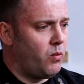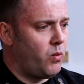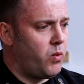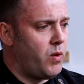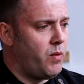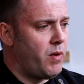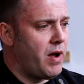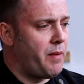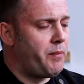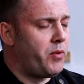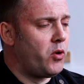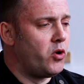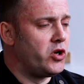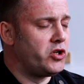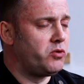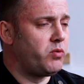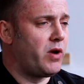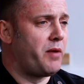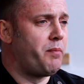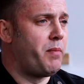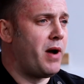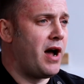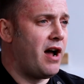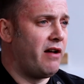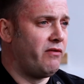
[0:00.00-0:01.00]
when we approached
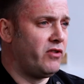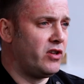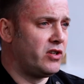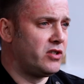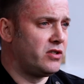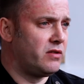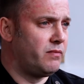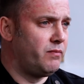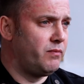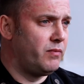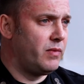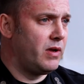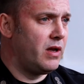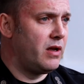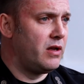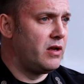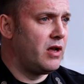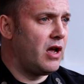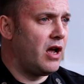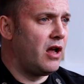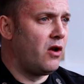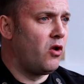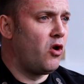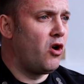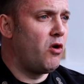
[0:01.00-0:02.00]
our partners,
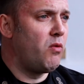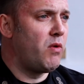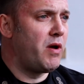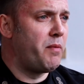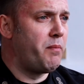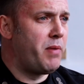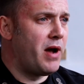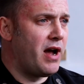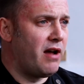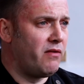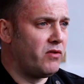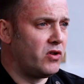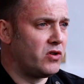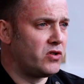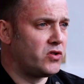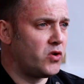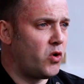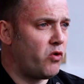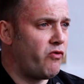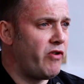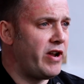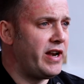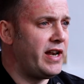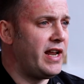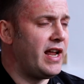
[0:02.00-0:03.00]
a lot of our partners
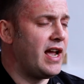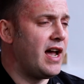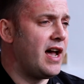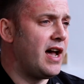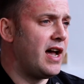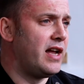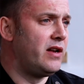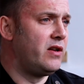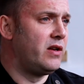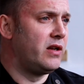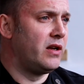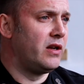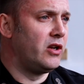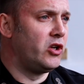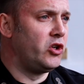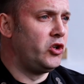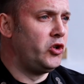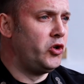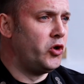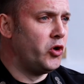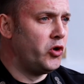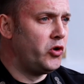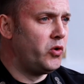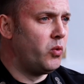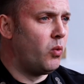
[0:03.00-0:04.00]
already had
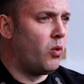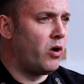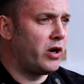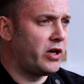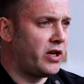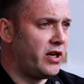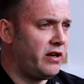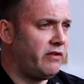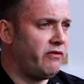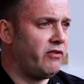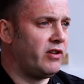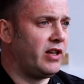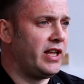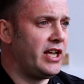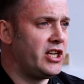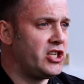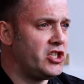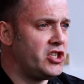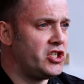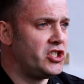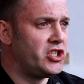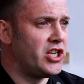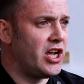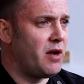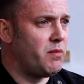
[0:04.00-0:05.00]
good working
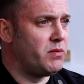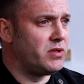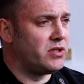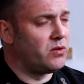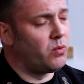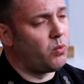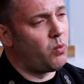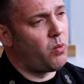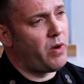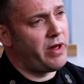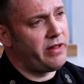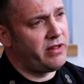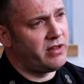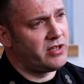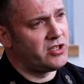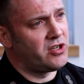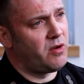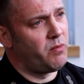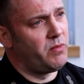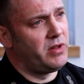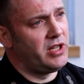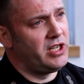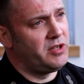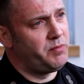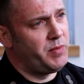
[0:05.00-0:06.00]
relationships with
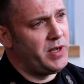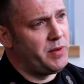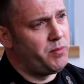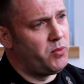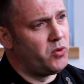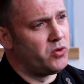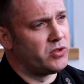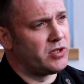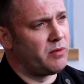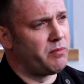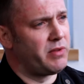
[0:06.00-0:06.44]
some of these people.